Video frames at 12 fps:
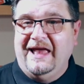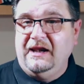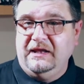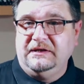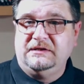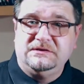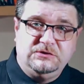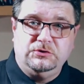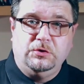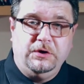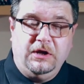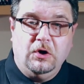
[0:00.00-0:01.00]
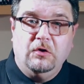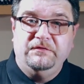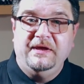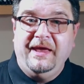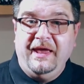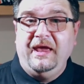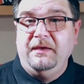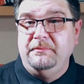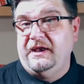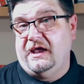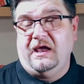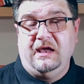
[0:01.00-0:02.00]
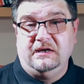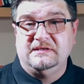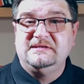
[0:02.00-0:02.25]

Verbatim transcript: telling the story of the AIM-9